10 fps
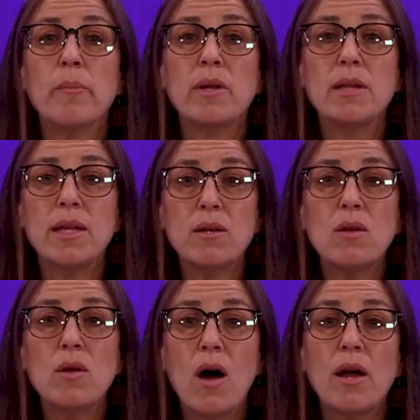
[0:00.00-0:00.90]

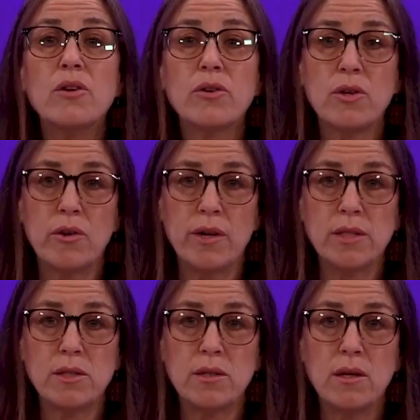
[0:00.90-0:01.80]
political
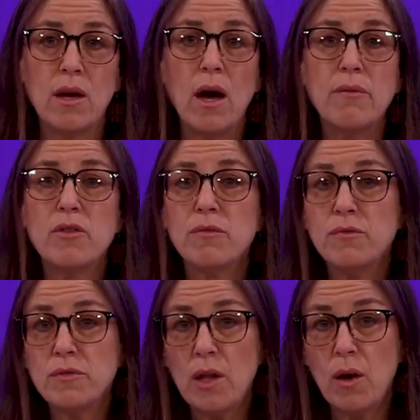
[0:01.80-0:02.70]
undercurrent of the
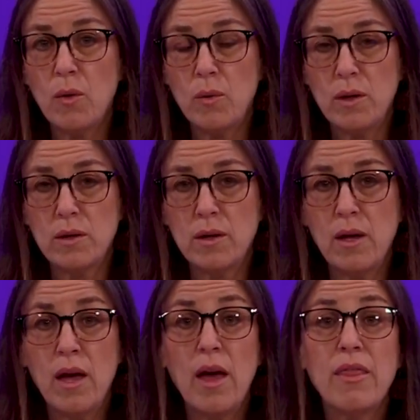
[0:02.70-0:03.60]
flow,
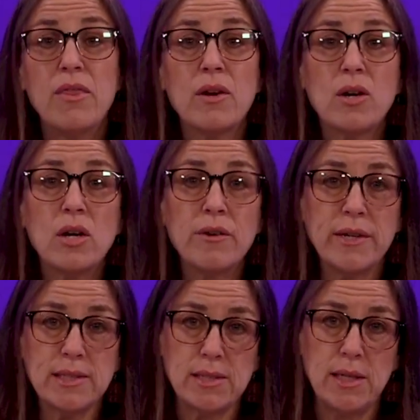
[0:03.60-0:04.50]
the
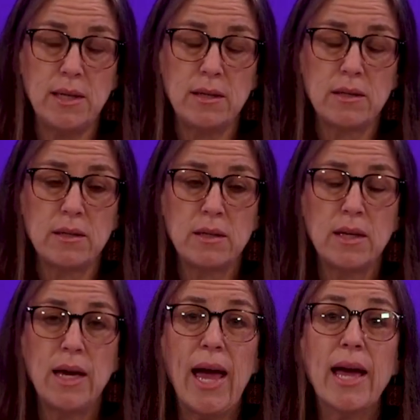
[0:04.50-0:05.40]
currency,
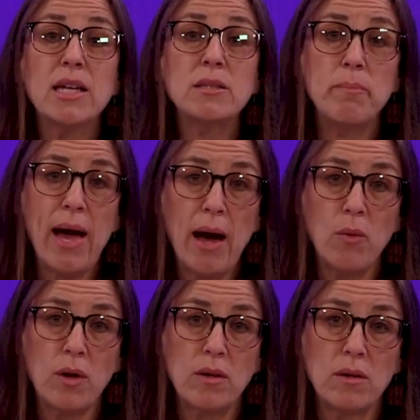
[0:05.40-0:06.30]
and
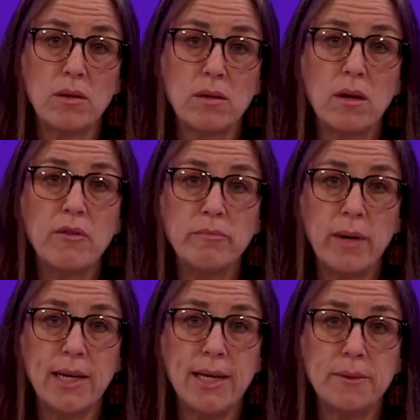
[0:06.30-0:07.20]
power of
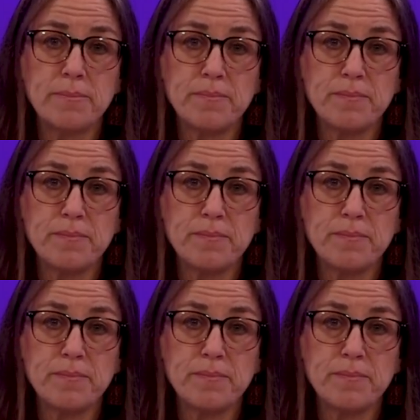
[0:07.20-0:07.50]
money.